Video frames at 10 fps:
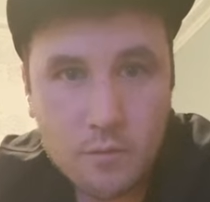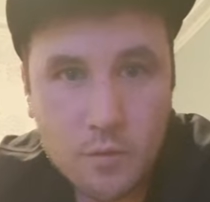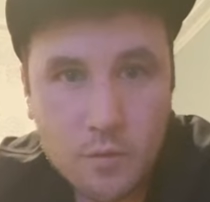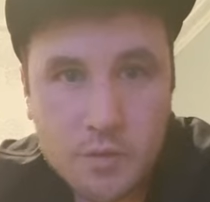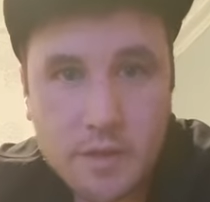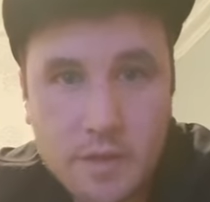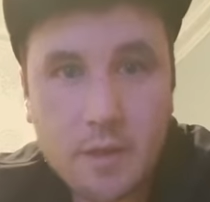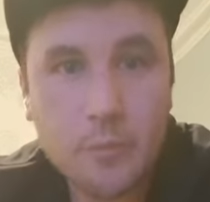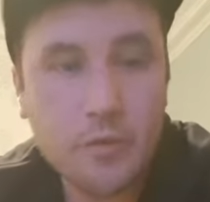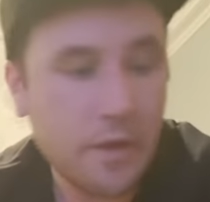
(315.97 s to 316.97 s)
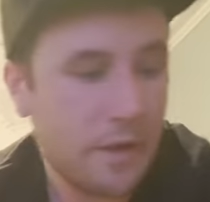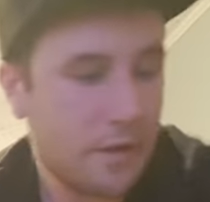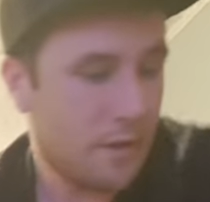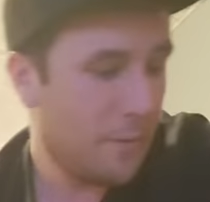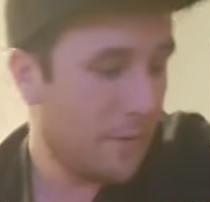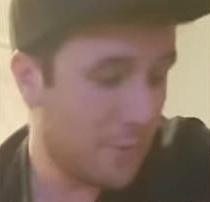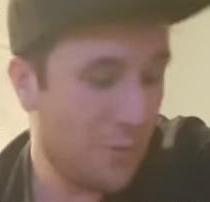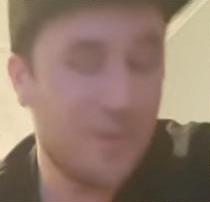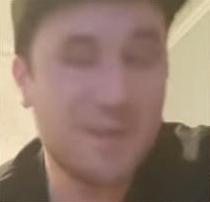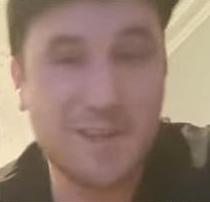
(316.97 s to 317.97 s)
What are you setting up there? At the
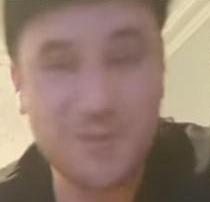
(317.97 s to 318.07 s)
moment, I